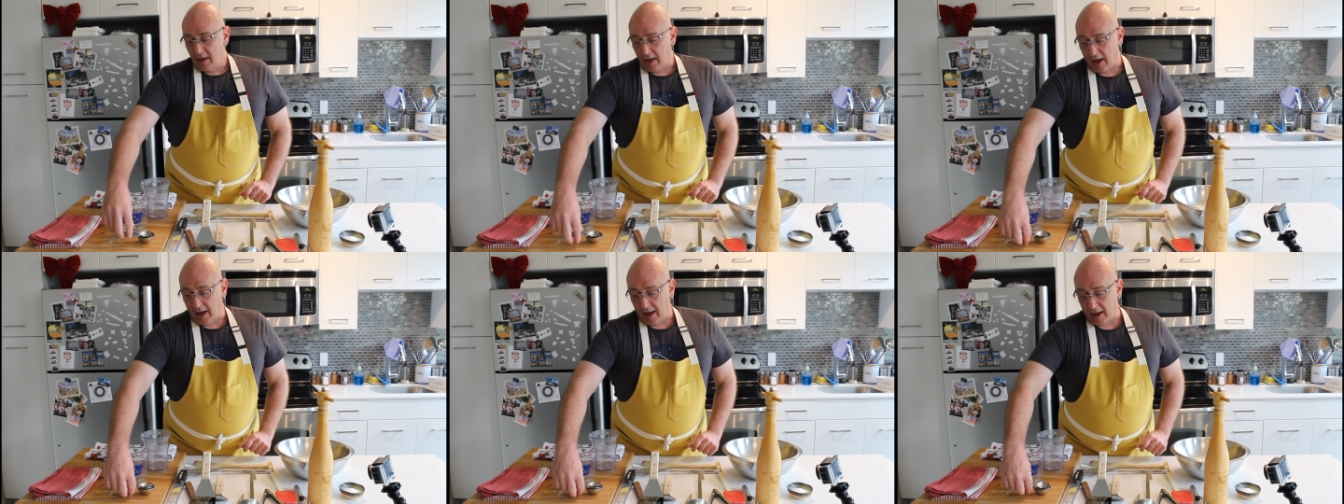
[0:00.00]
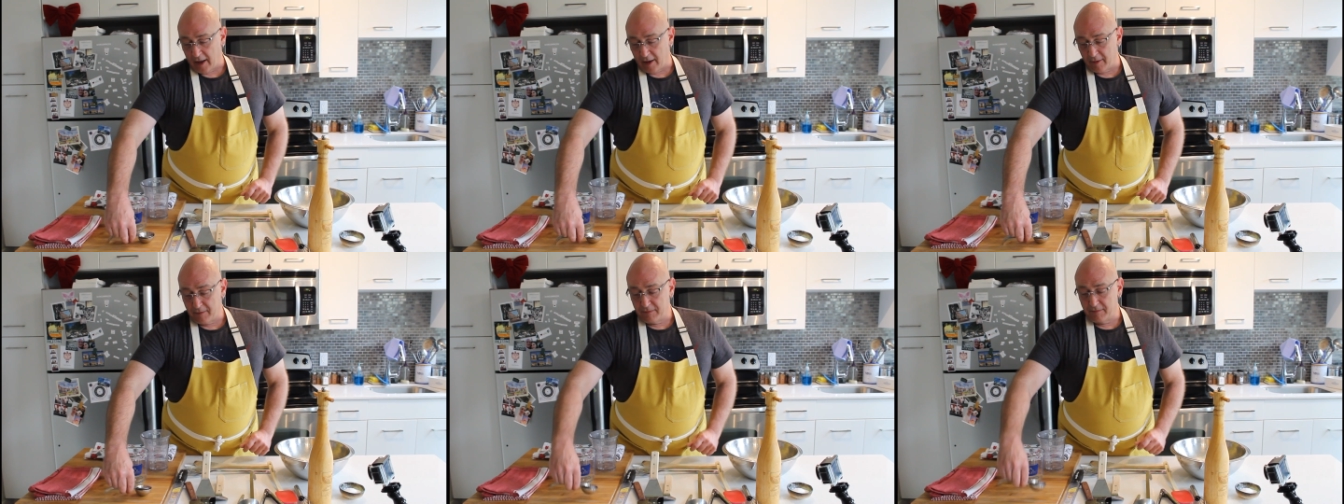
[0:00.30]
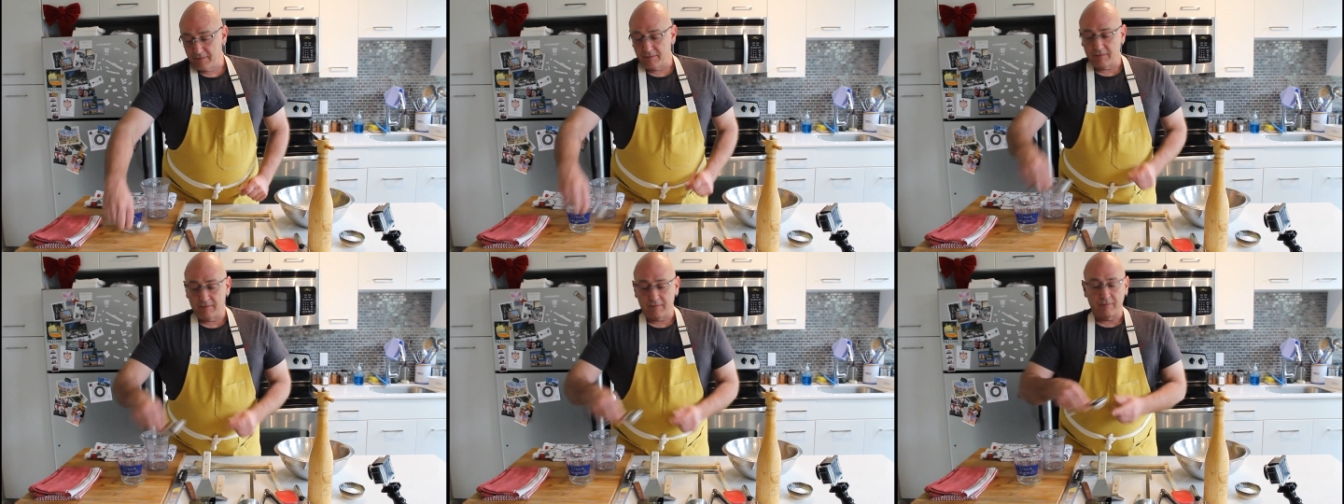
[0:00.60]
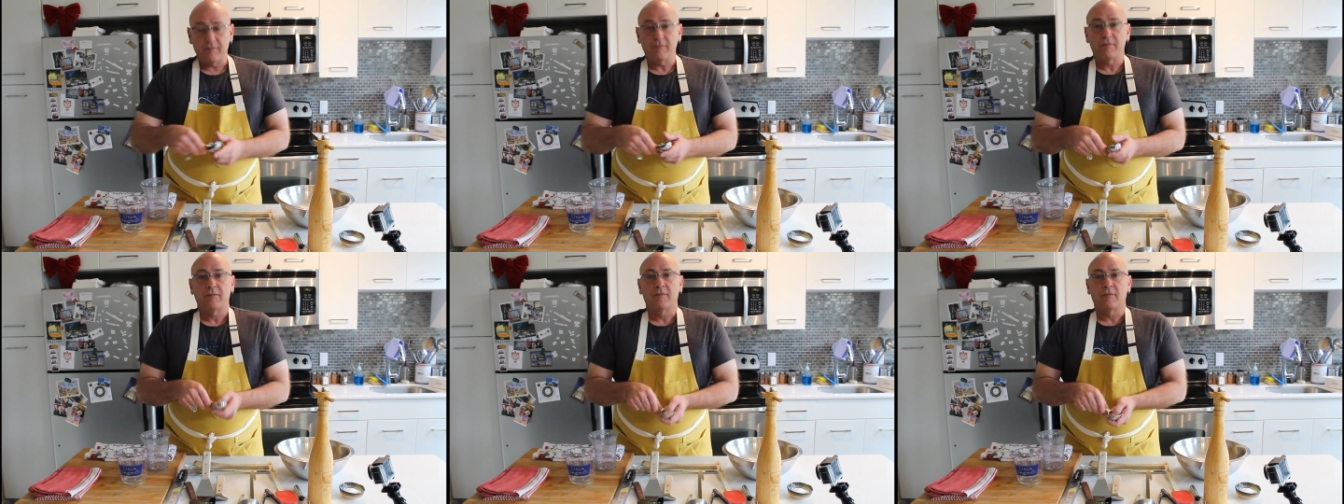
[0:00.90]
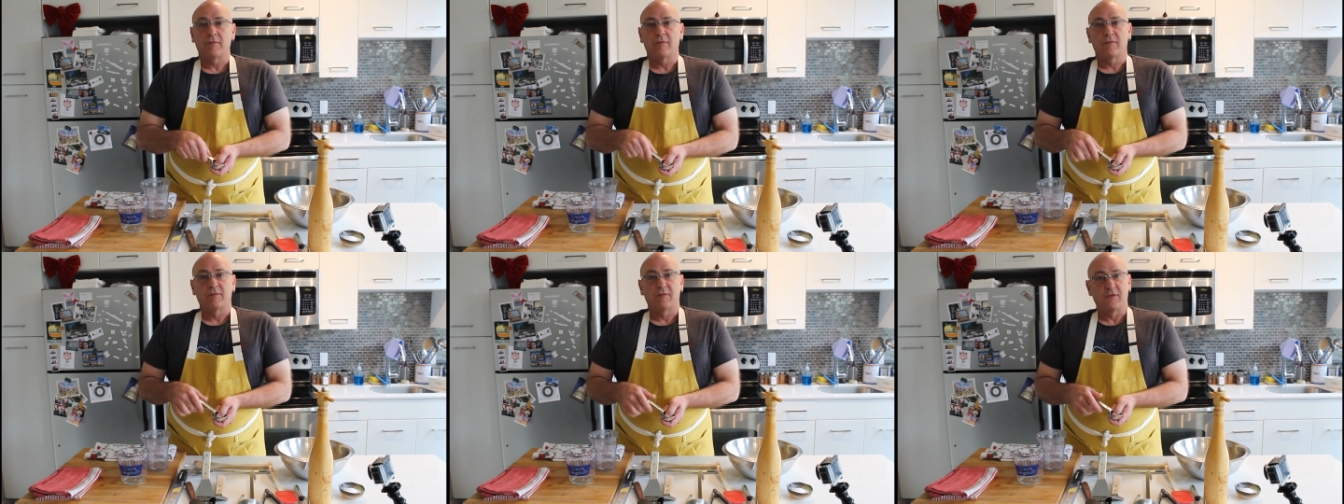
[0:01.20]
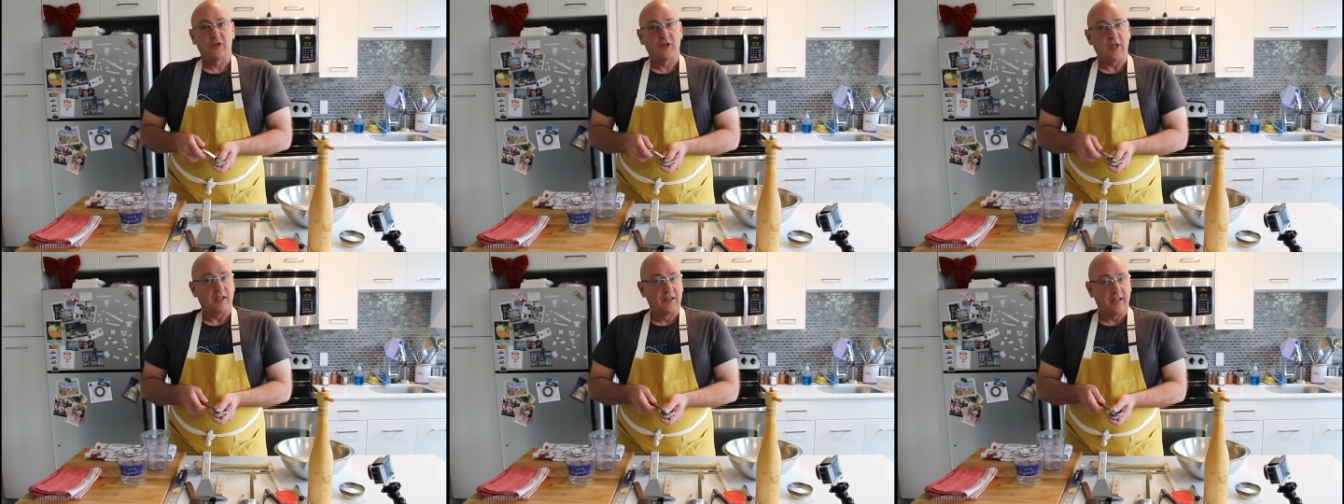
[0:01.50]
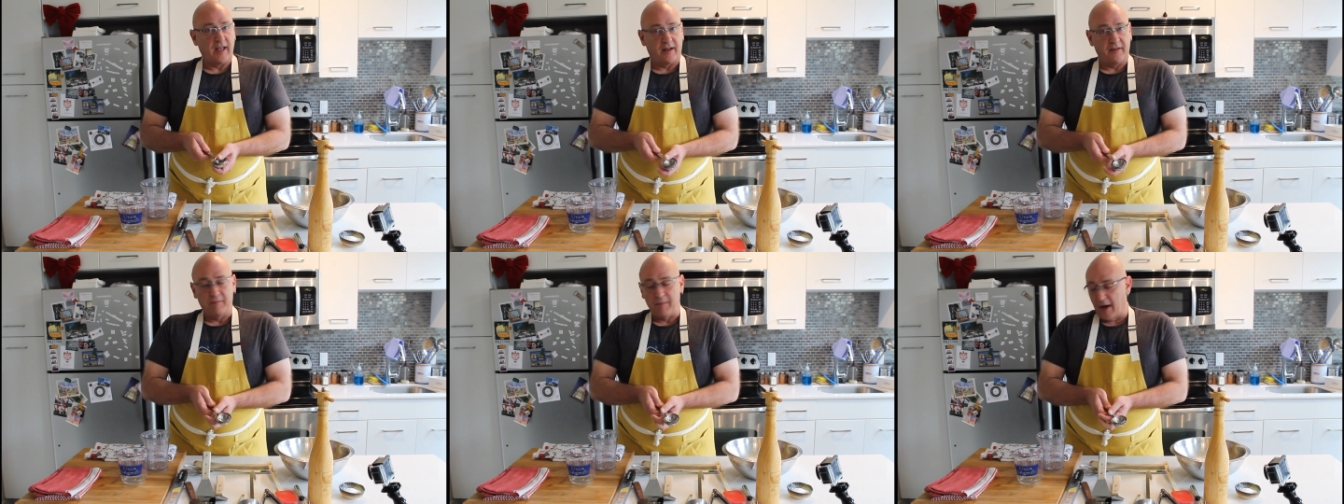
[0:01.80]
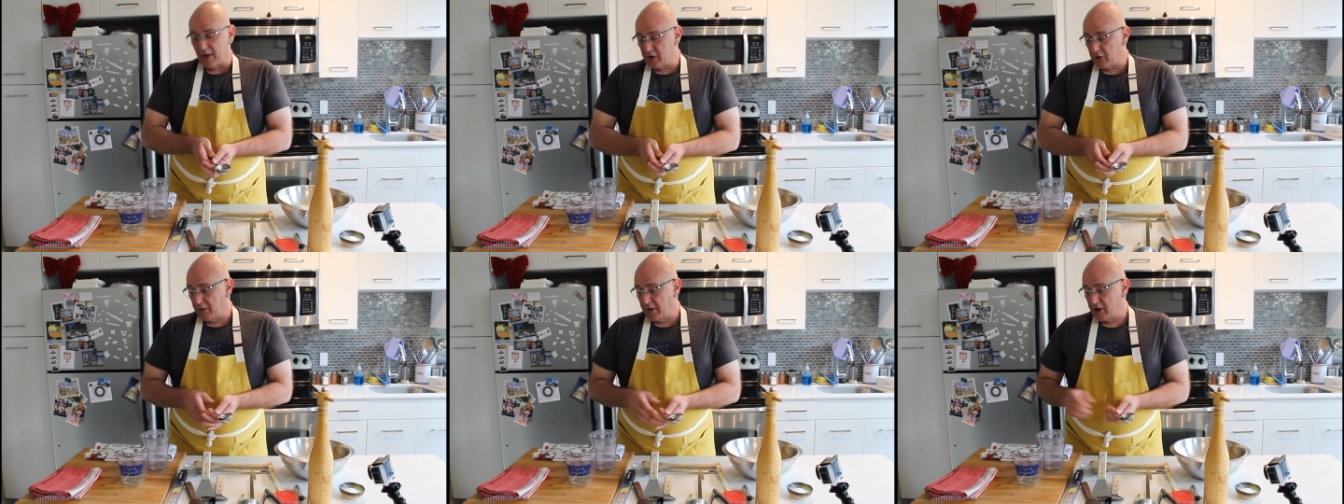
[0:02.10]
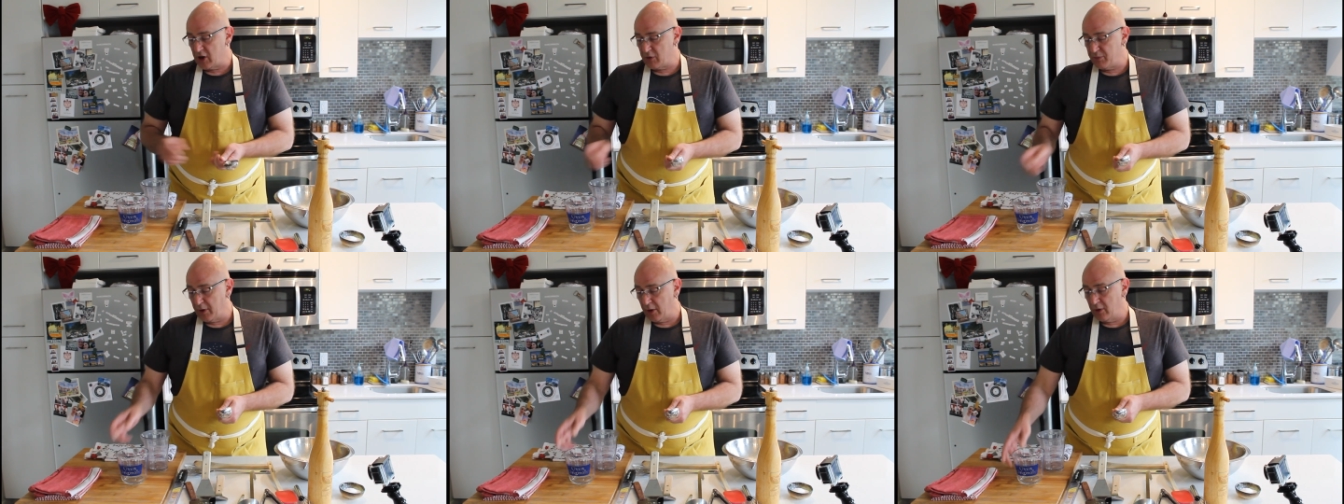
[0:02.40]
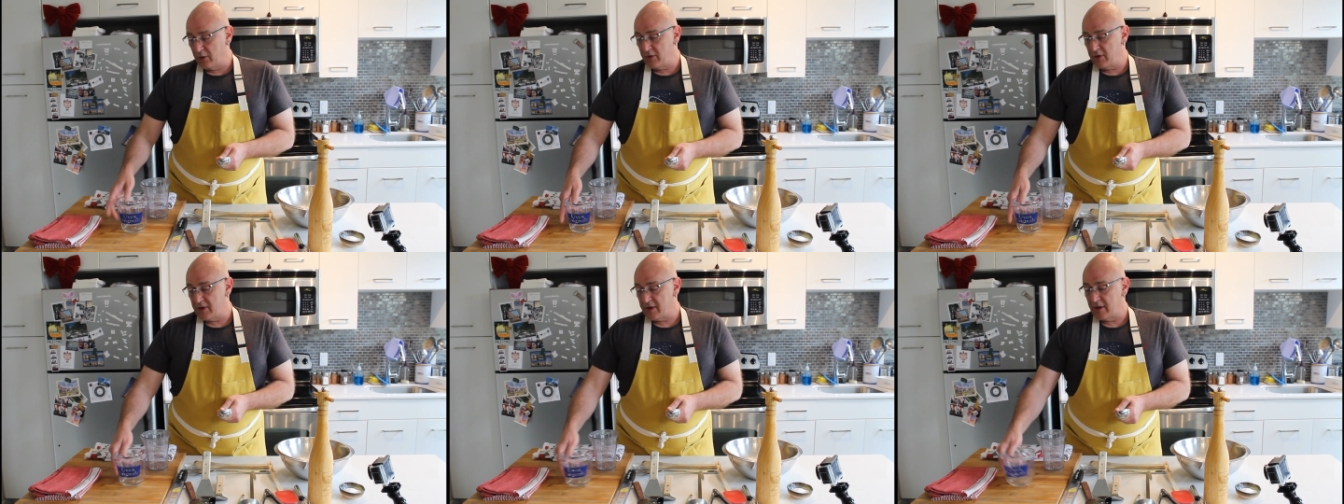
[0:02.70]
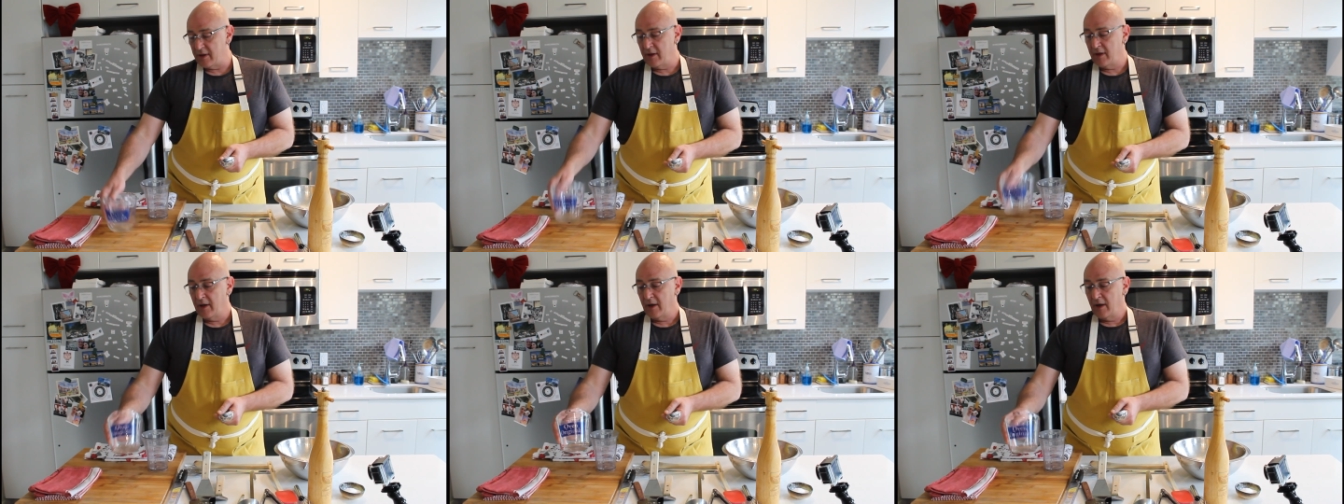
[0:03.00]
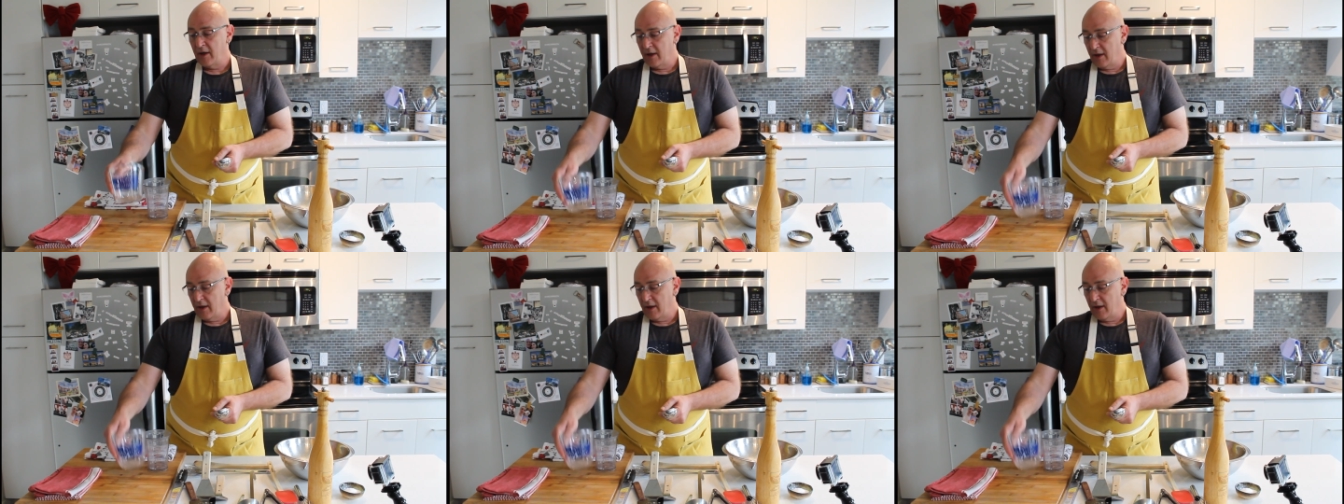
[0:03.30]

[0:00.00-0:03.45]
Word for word: Uh, a set of measuring spoons,